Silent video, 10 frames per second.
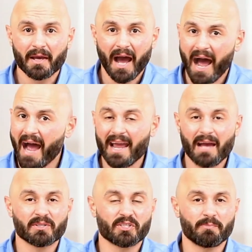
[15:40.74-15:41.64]
I
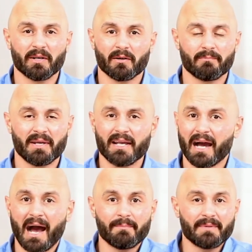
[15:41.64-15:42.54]
am a spirit being.
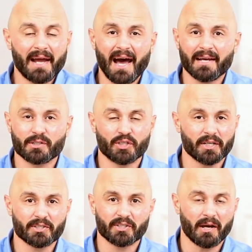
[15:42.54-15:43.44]
I'm not just